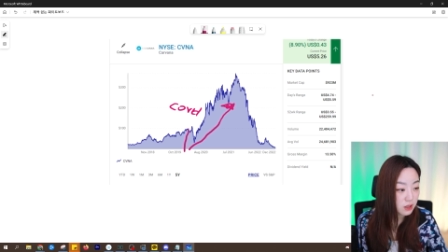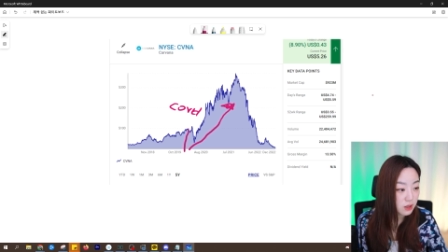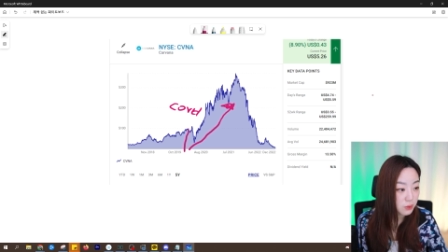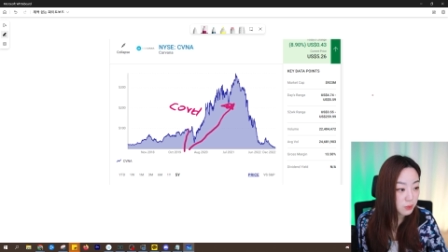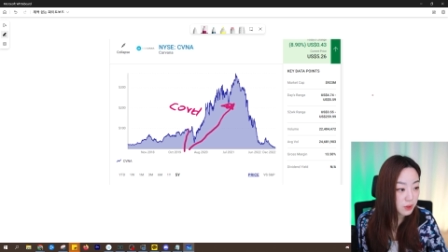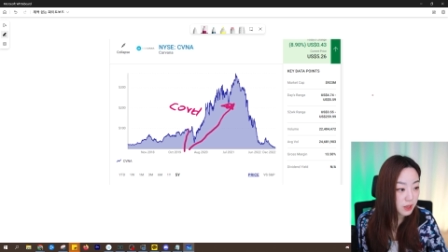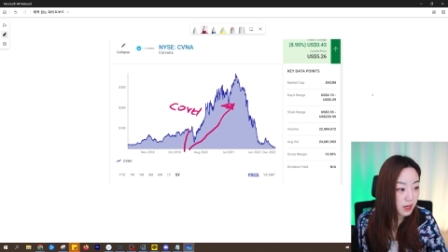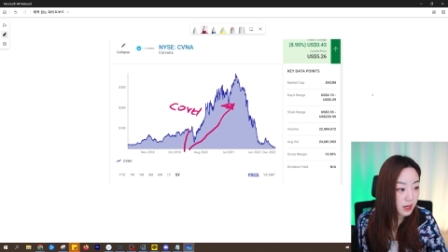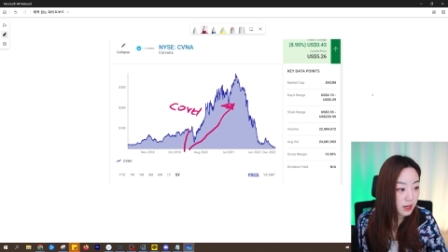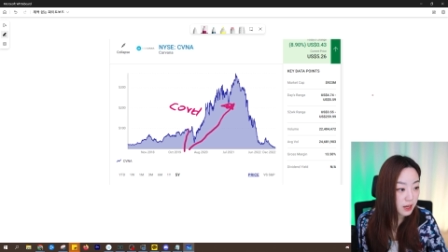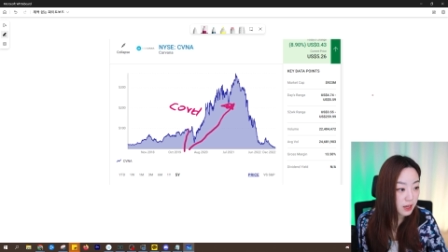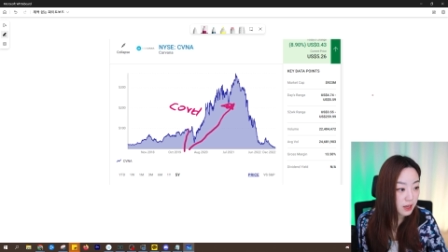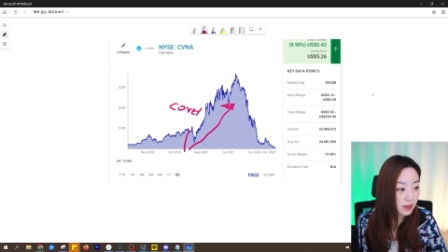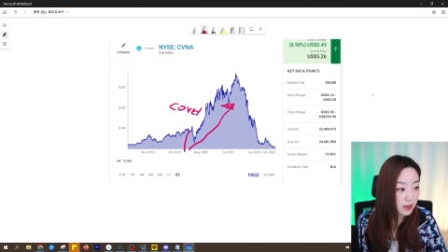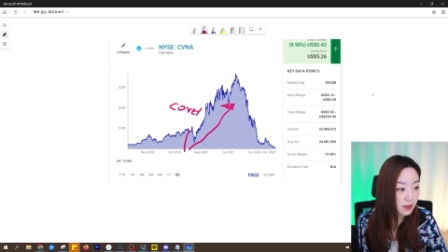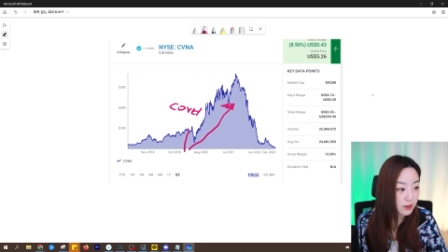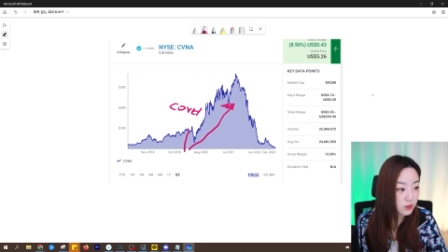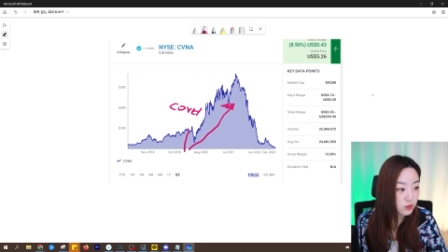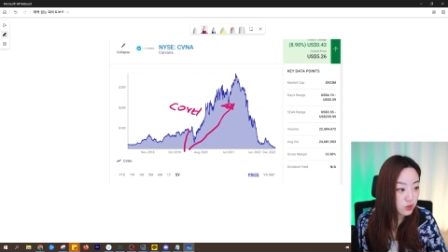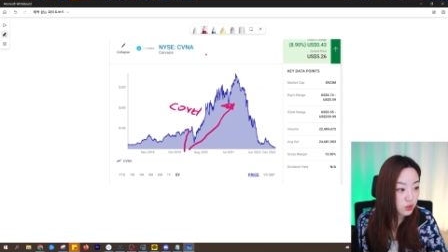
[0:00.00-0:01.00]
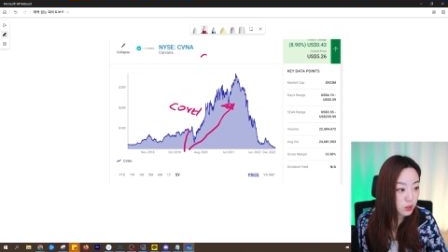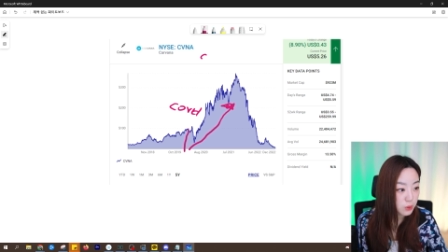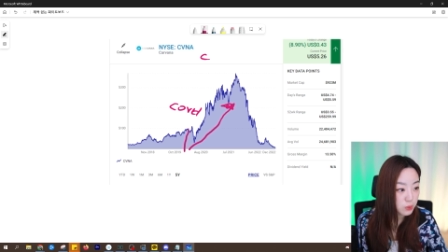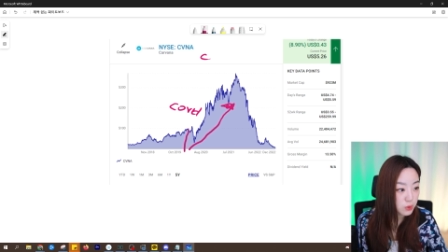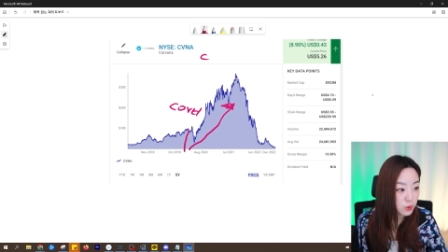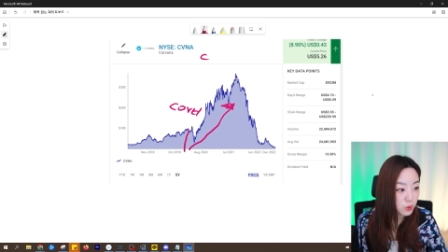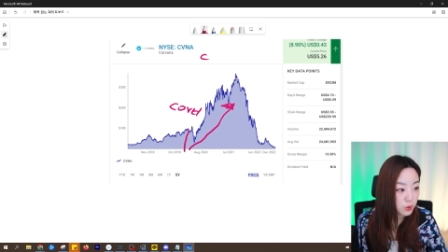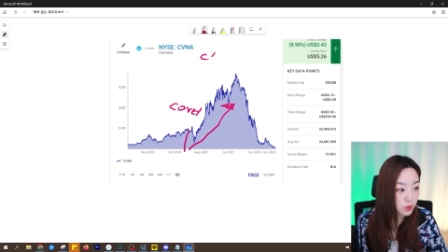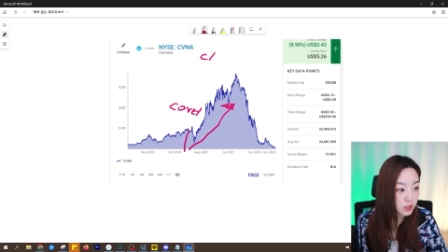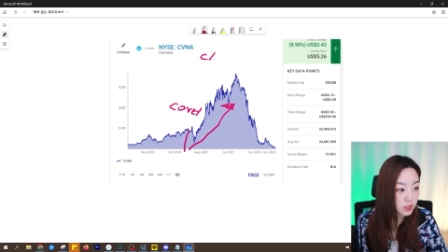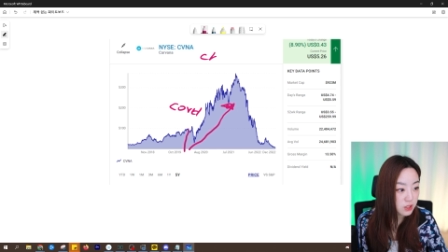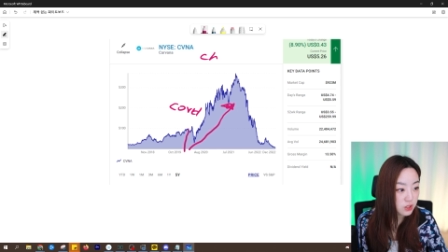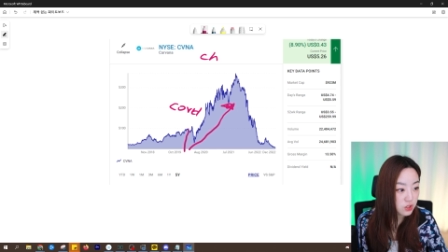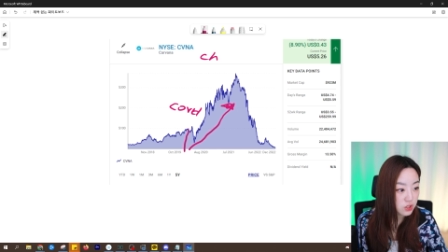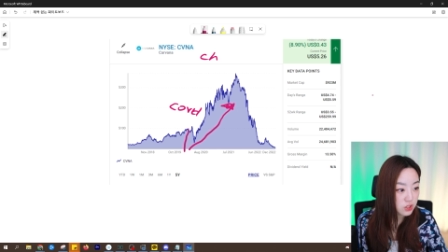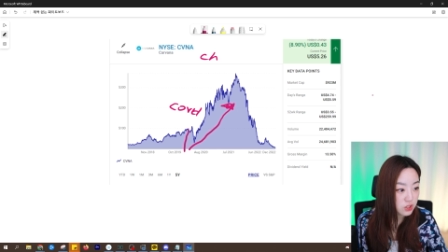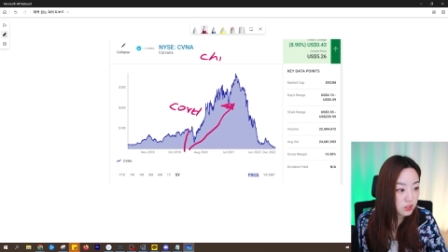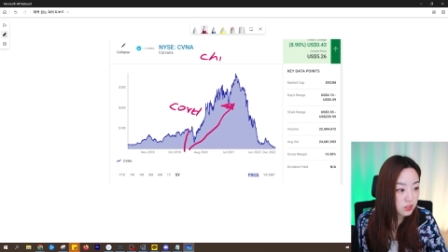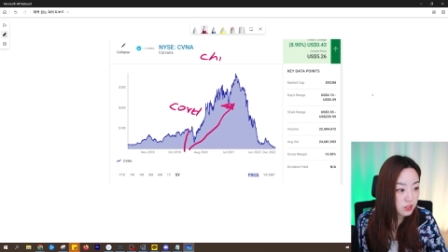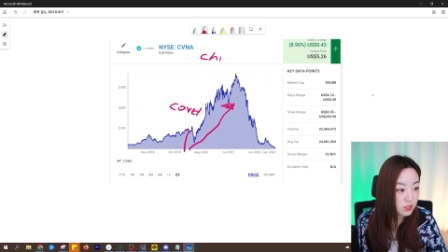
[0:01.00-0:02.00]
we had chip
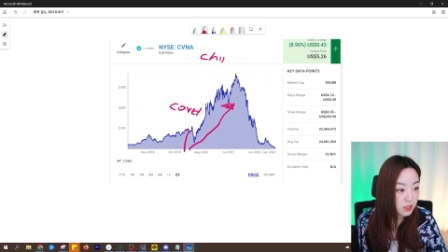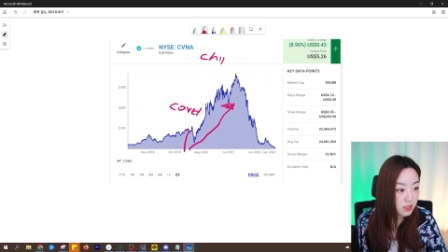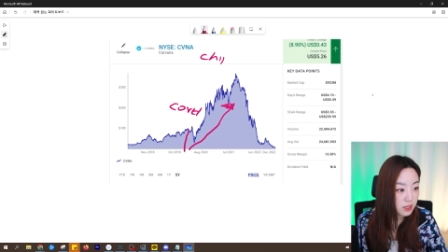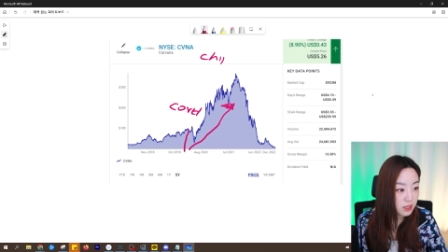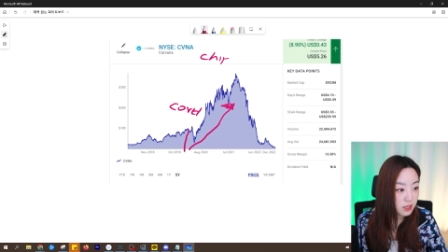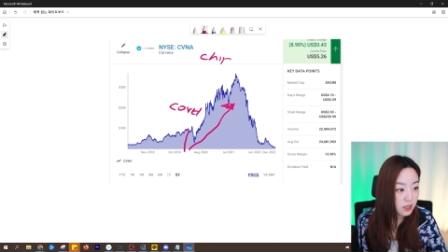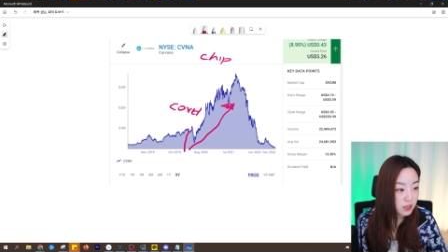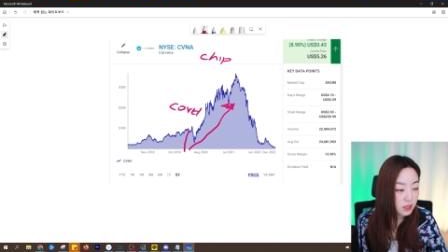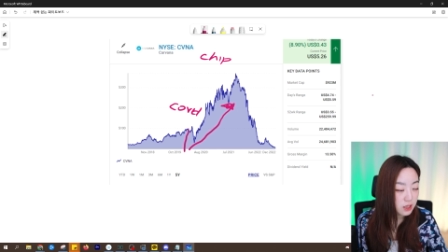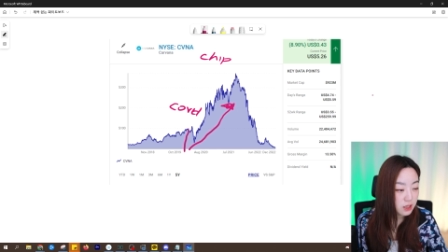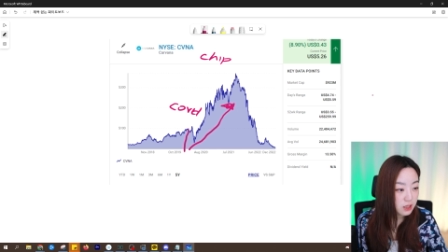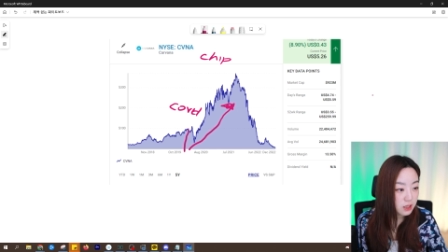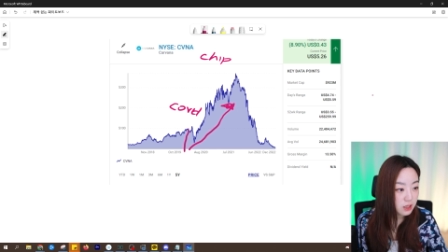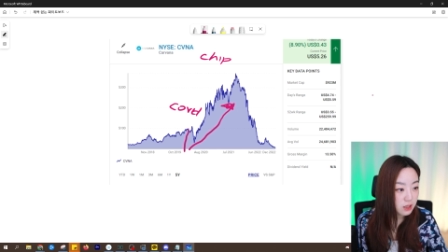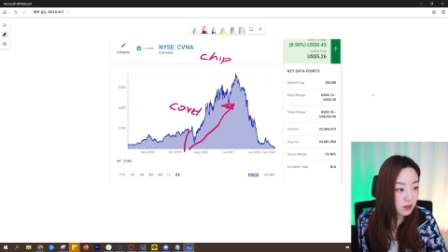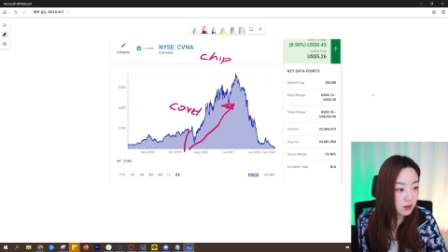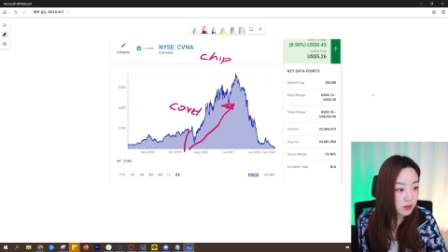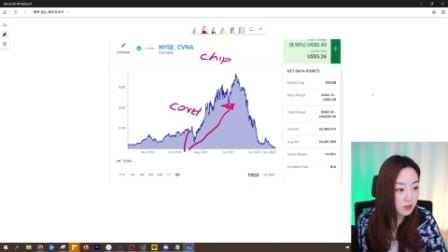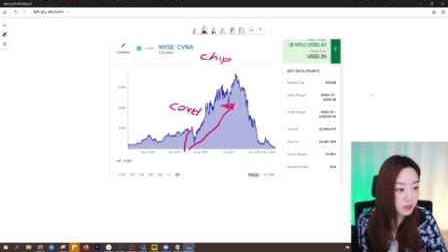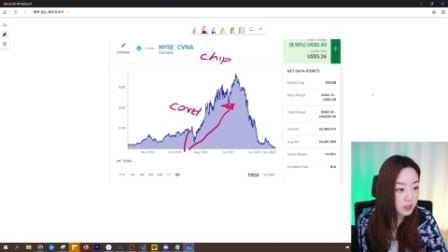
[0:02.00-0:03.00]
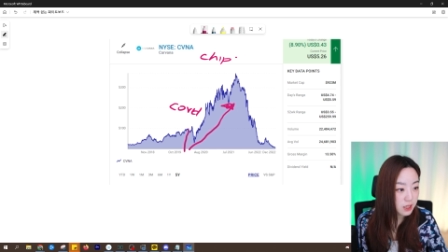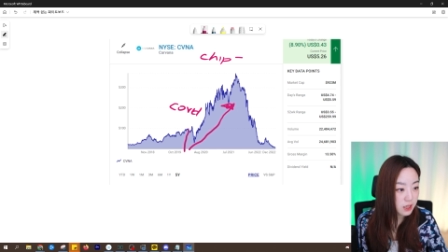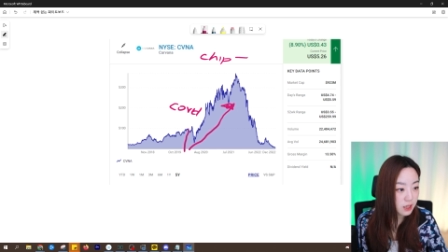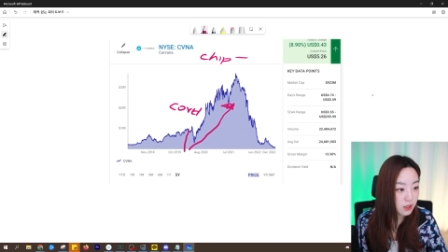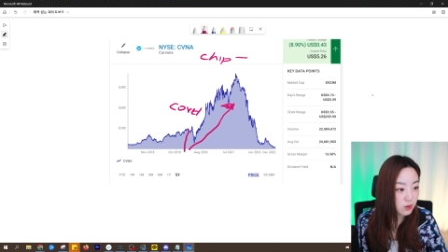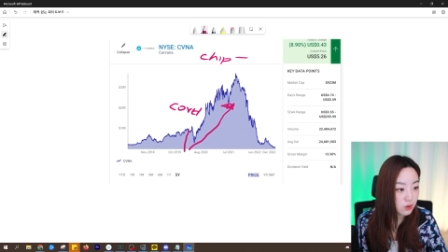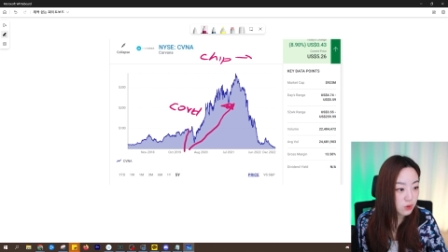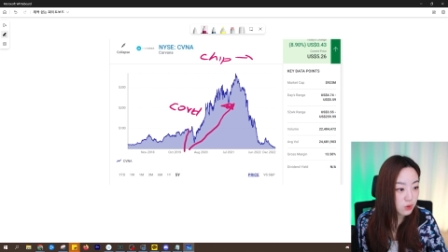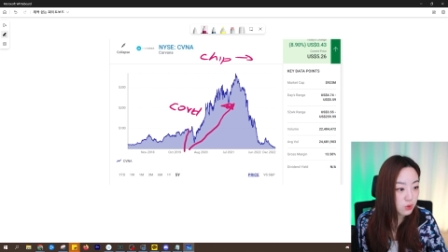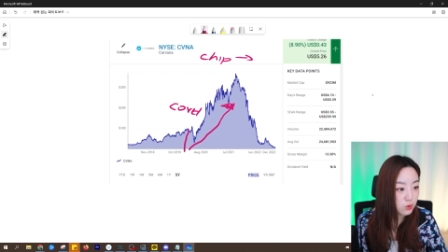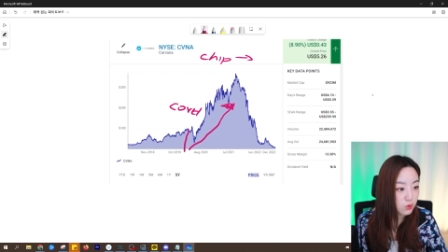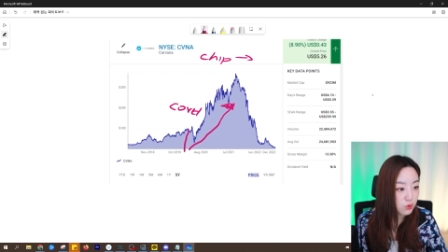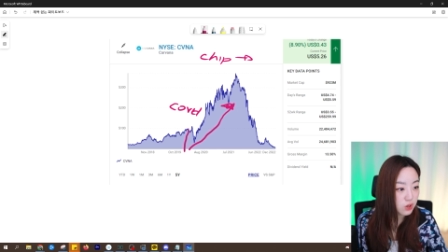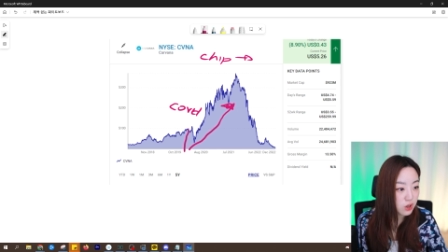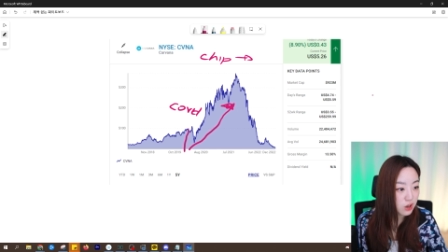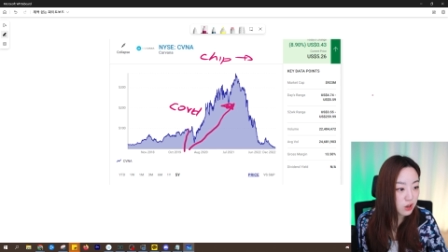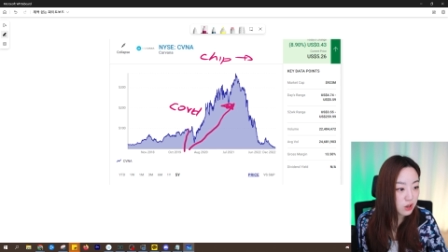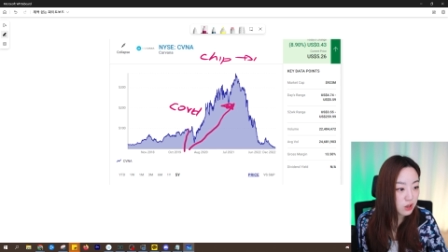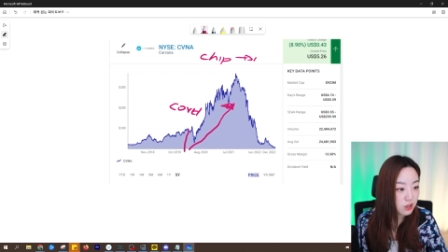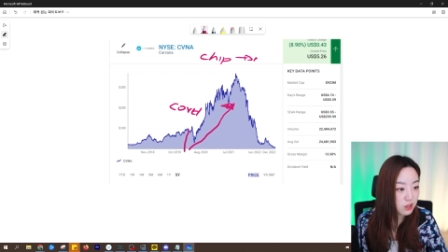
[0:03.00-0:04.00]
shortages causing new
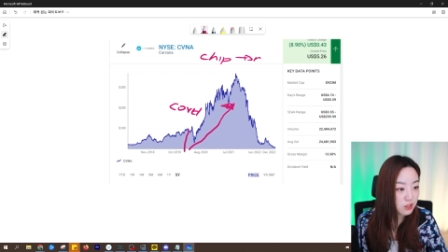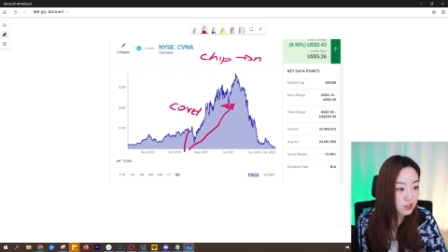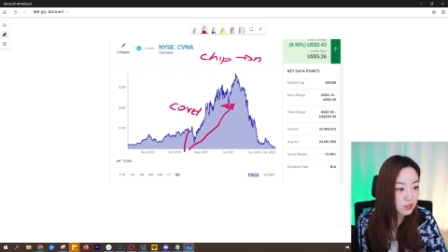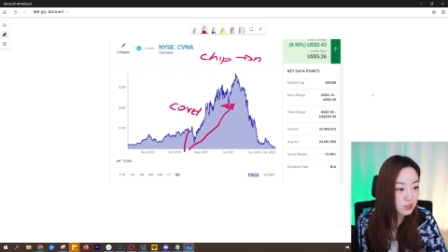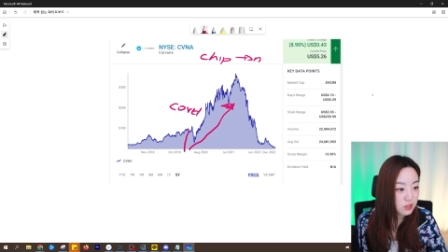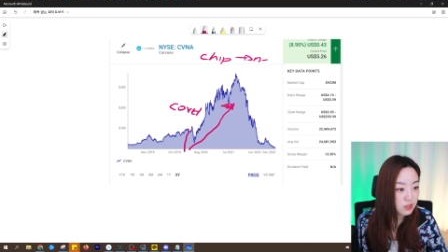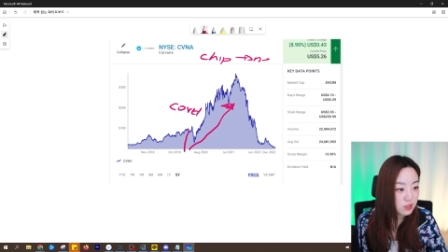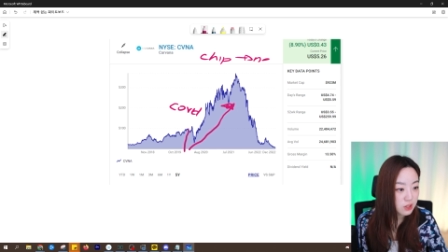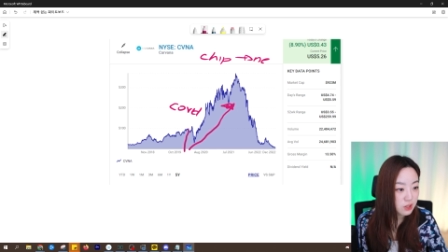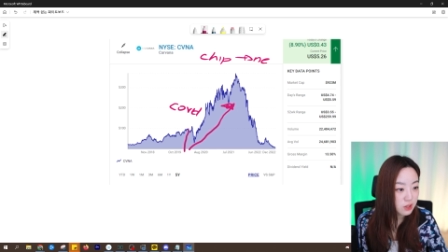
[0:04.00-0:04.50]
cars